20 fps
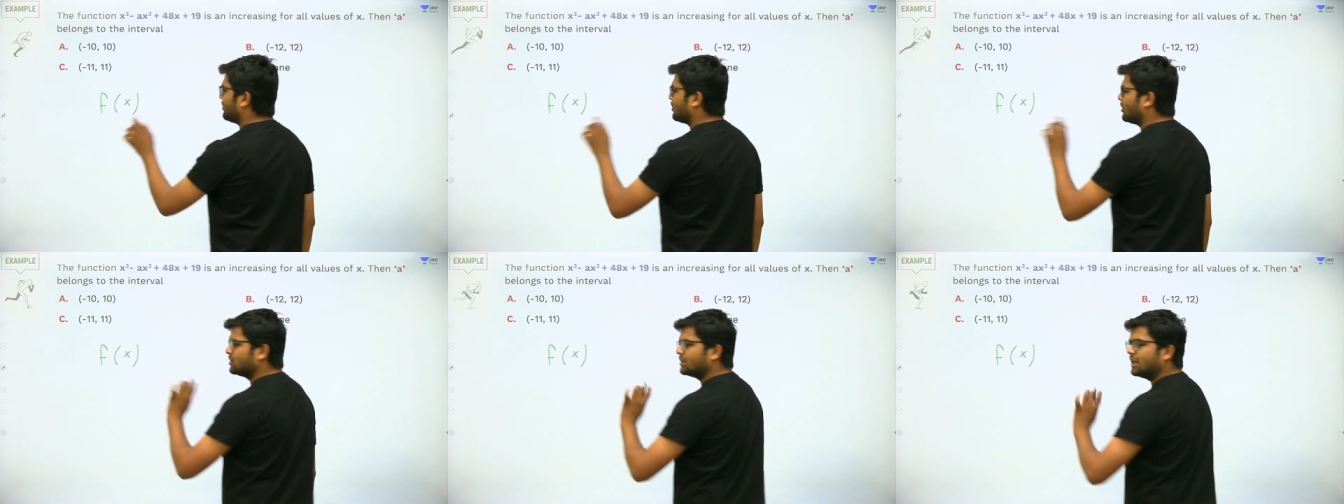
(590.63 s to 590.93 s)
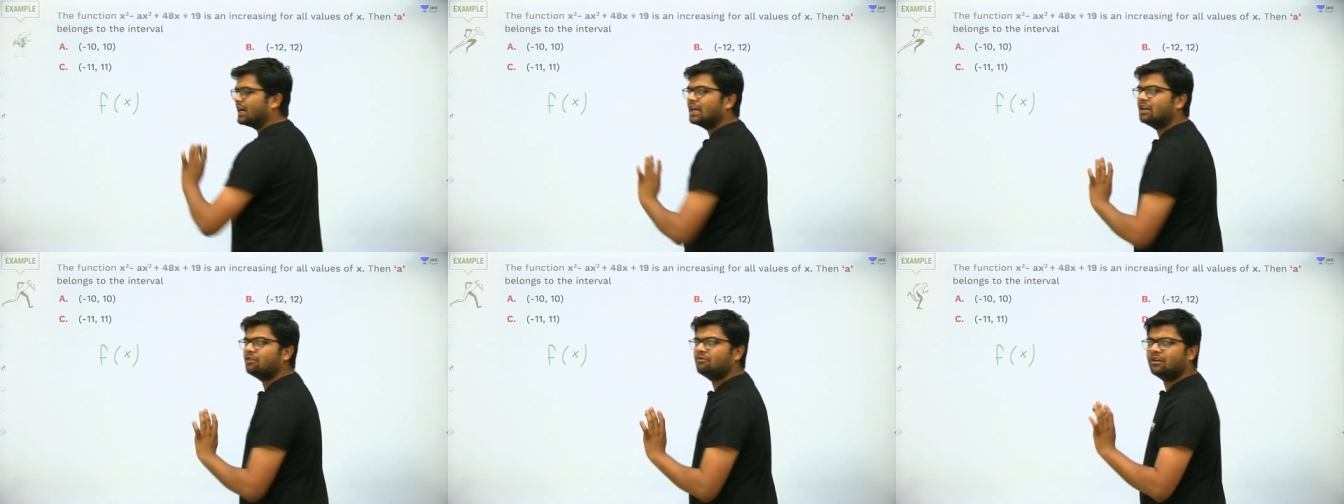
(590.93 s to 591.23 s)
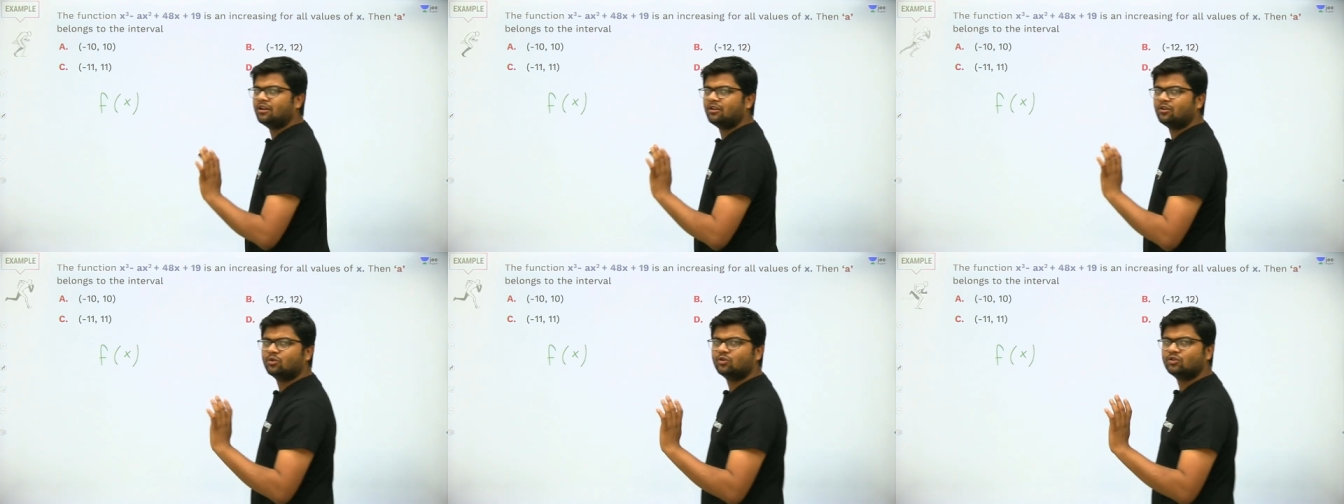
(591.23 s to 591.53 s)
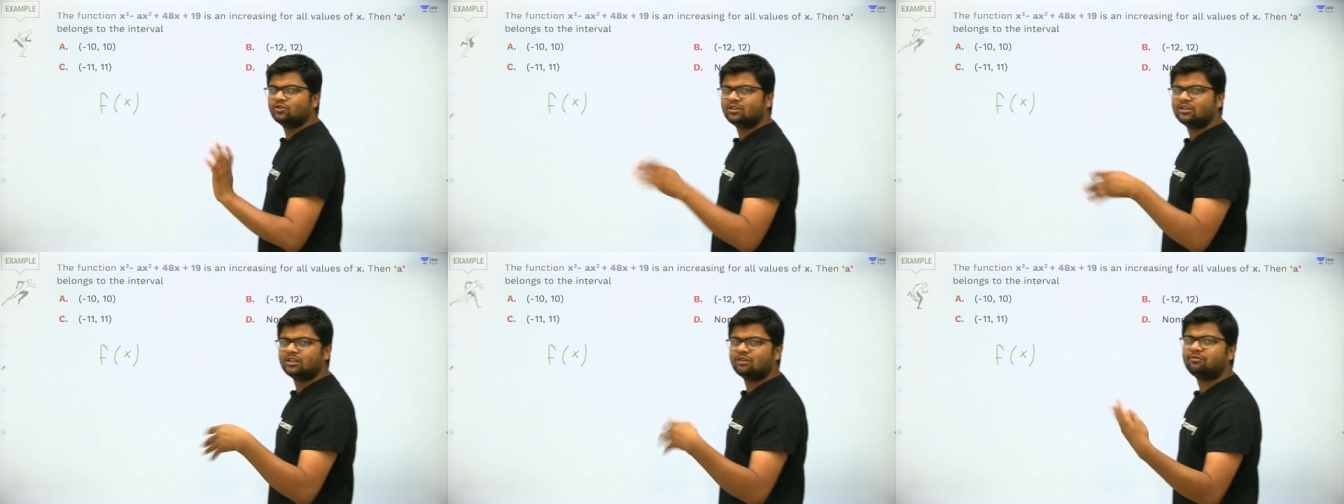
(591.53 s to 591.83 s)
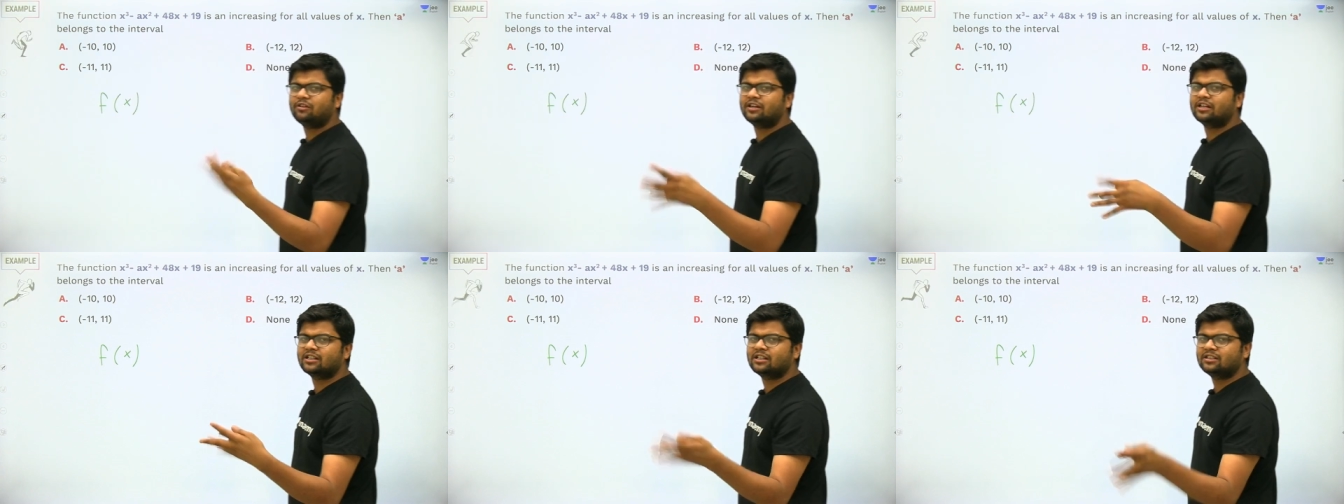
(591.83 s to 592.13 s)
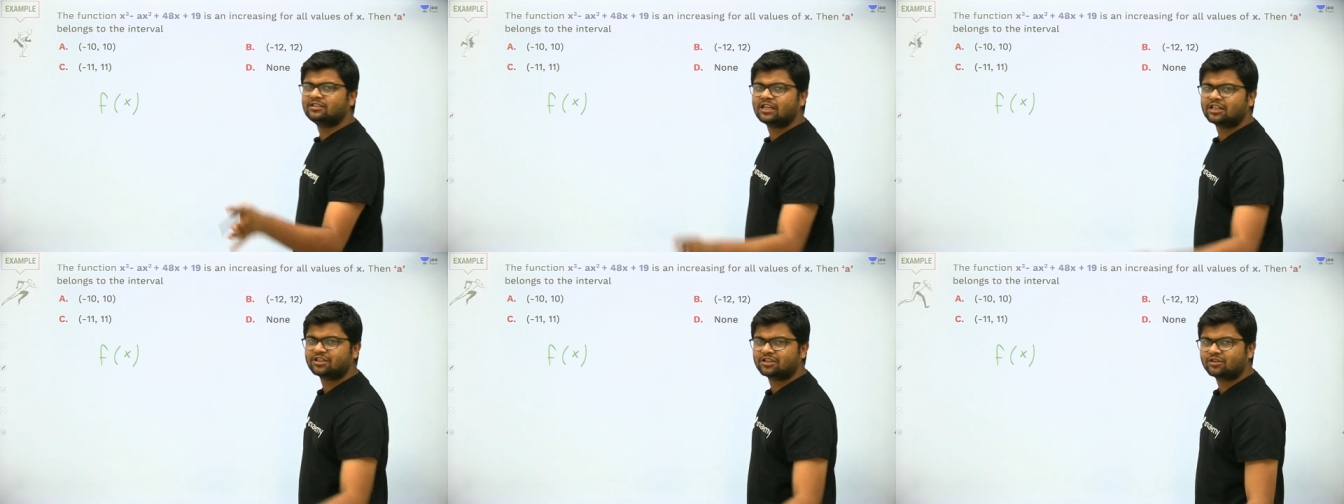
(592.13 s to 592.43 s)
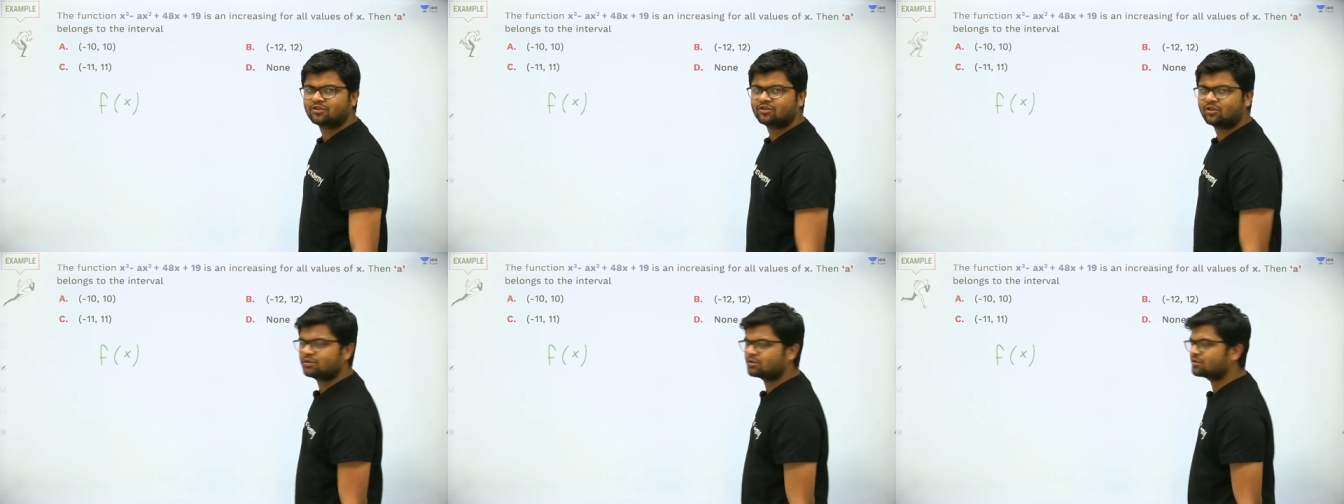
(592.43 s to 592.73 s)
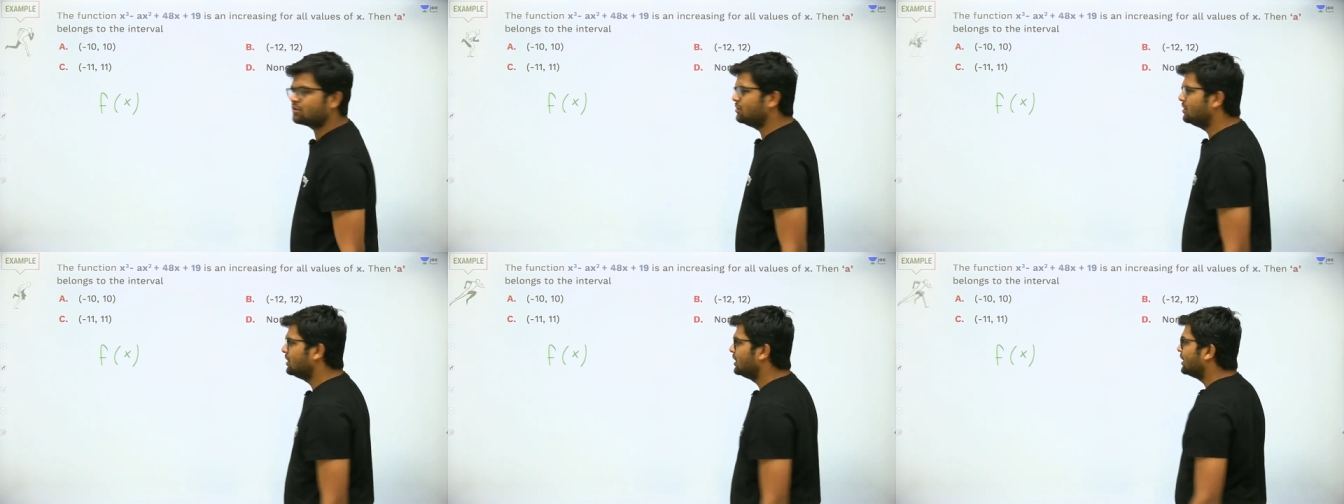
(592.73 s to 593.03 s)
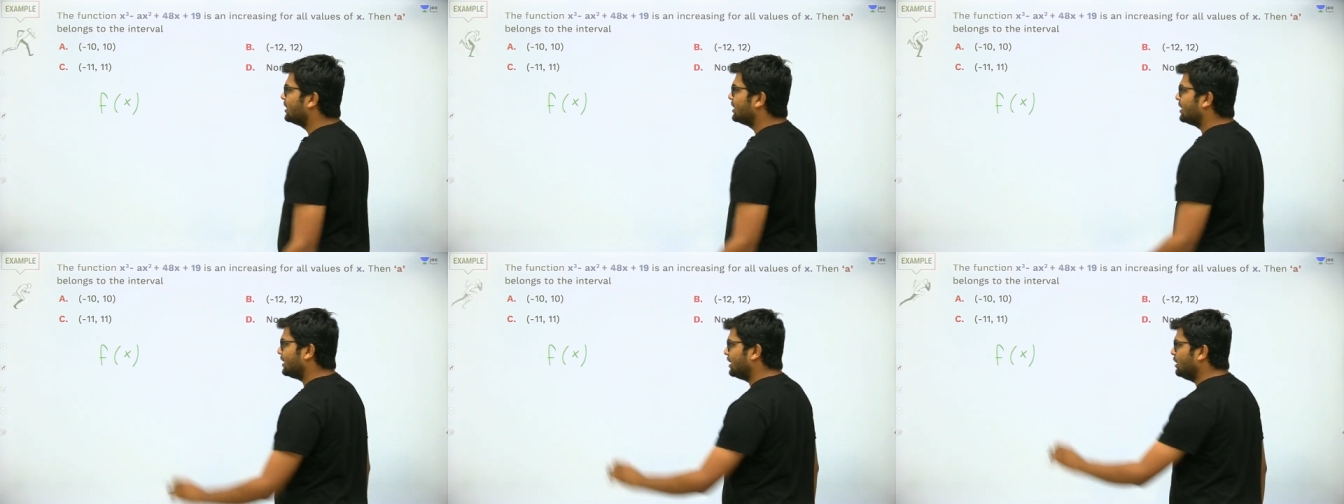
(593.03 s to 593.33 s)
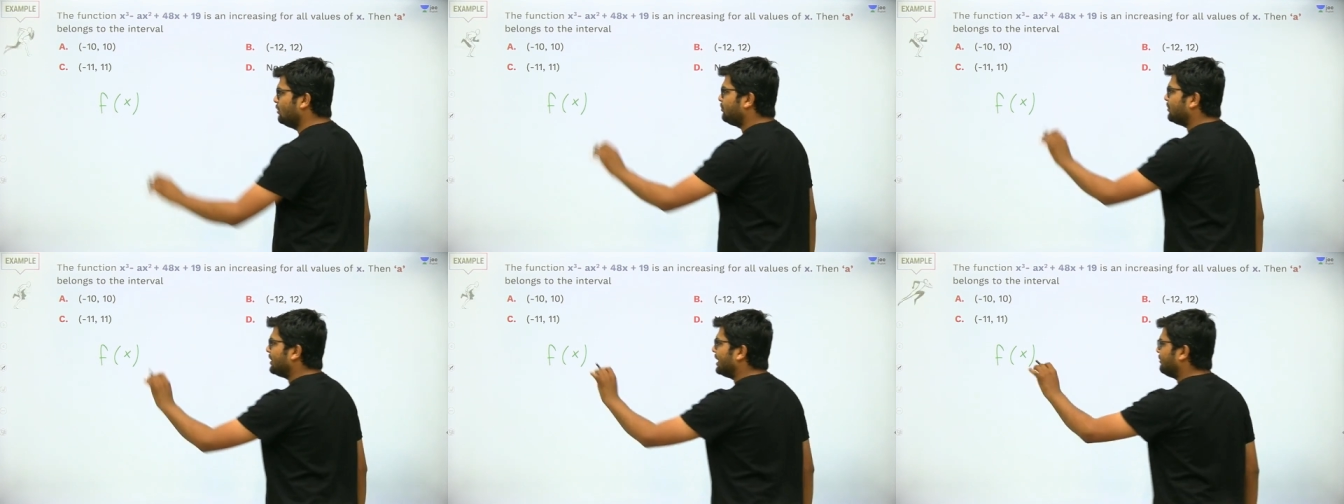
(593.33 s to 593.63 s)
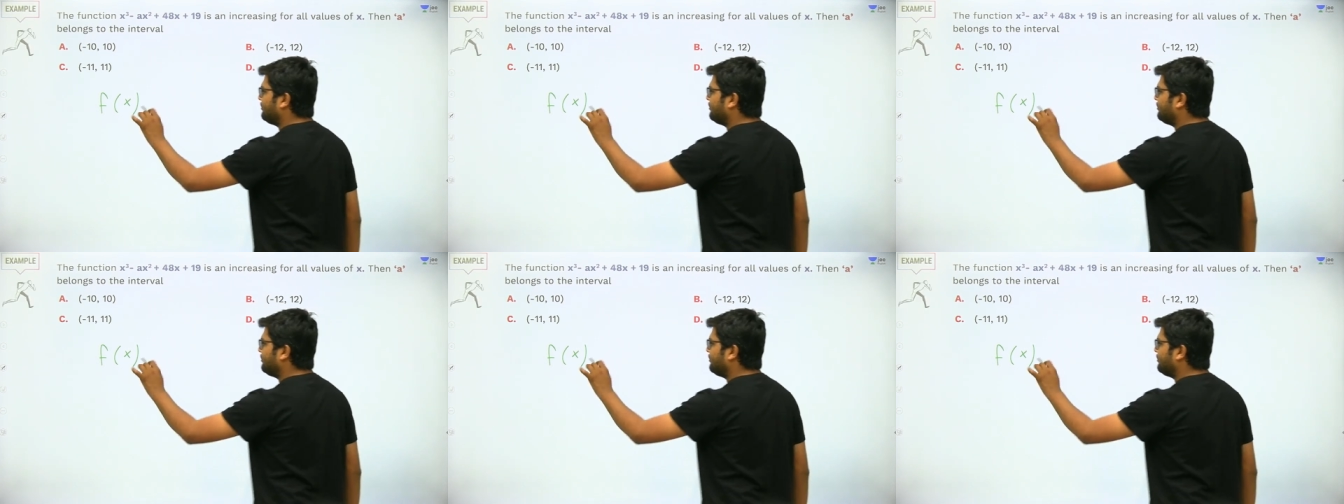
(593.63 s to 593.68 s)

because I will use in the further sessions also. If